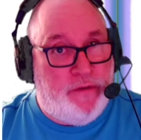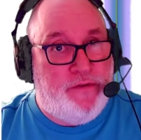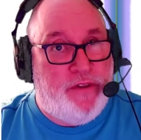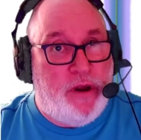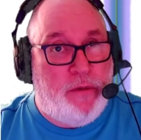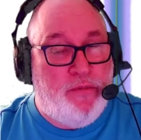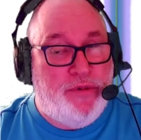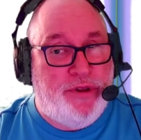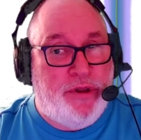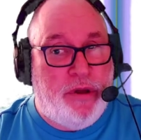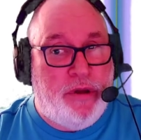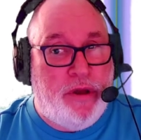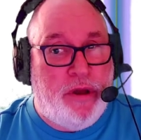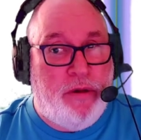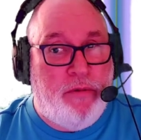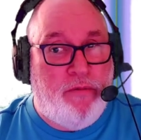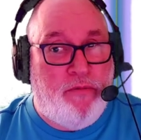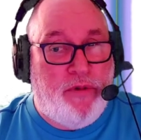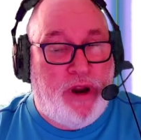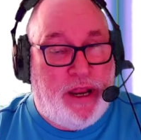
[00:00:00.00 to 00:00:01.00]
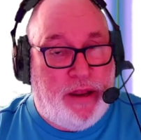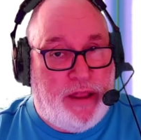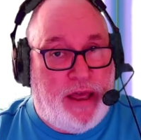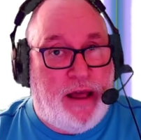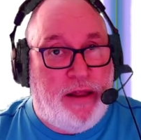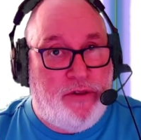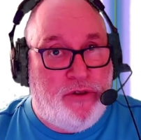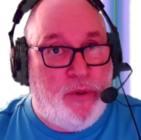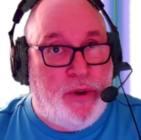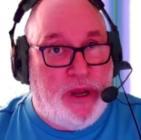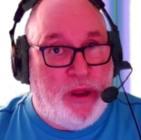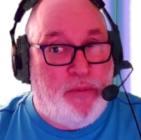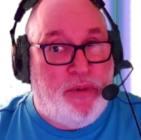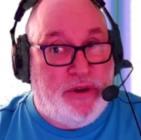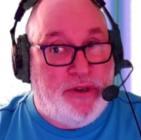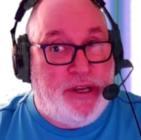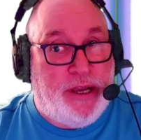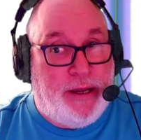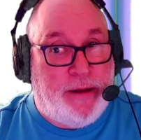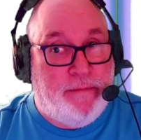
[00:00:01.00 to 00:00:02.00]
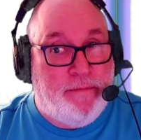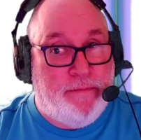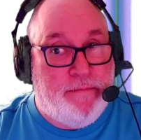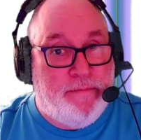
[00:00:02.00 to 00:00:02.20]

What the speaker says: have done was to write that 20%.